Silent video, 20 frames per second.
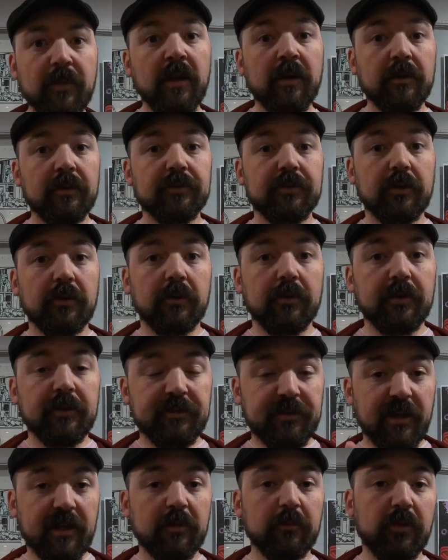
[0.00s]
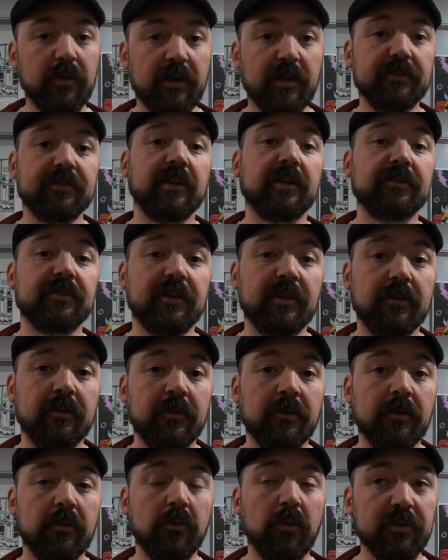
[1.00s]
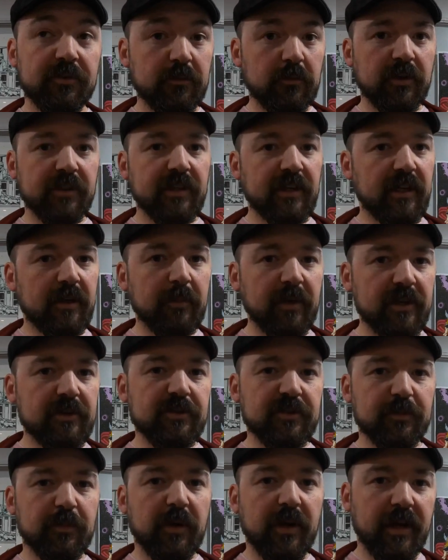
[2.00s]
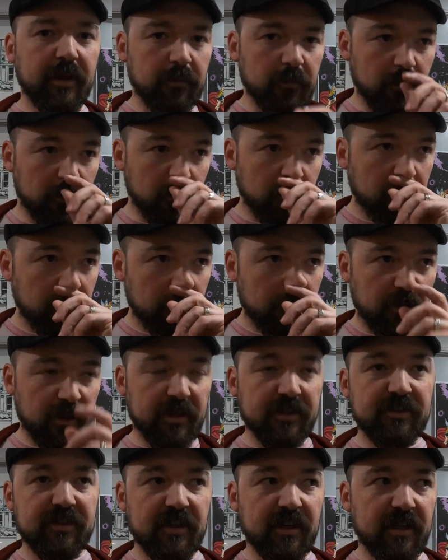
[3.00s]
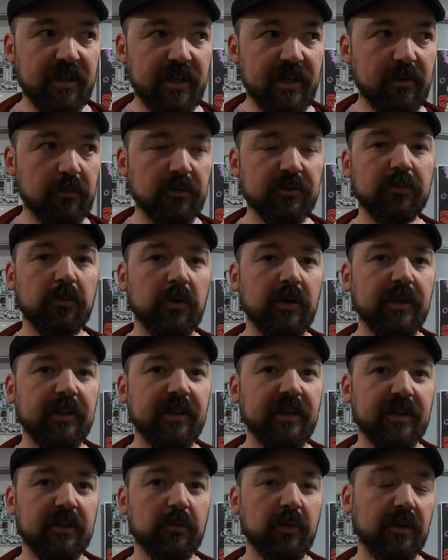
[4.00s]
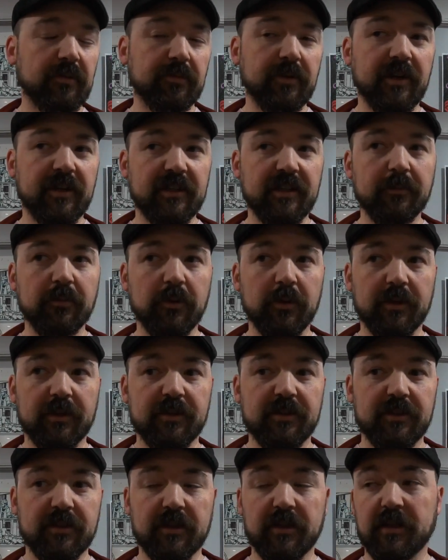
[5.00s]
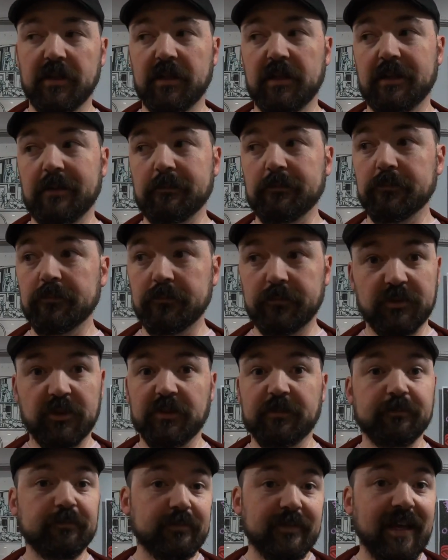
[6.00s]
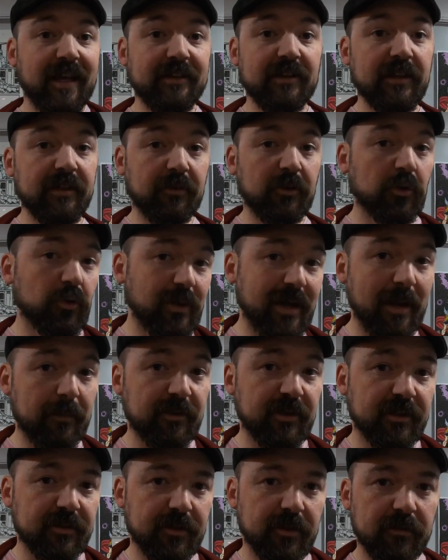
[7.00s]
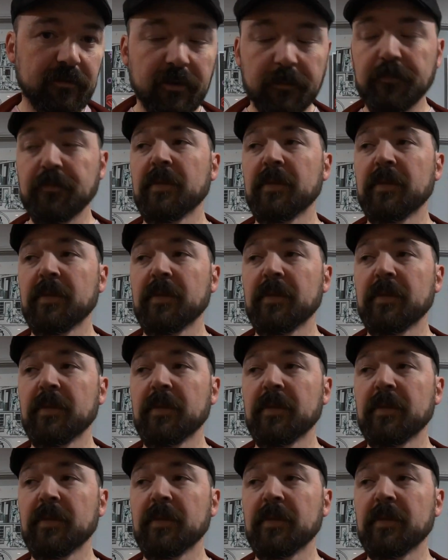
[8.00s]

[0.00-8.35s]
So the second book I sent in wasn't one that had a major spine roll, but it was one that, quite frankly, just had a living crap kicked out of it.